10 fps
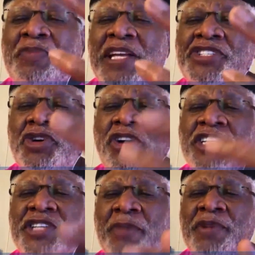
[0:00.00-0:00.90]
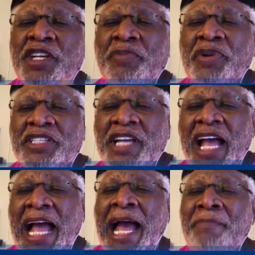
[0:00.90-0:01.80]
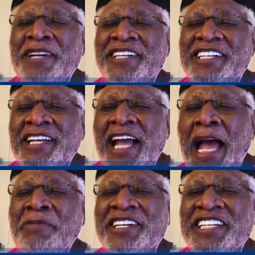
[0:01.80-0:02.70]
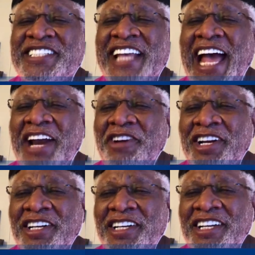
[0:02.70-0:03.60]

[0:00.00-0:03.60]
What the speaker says: to be George W. Bush. I'm the decider.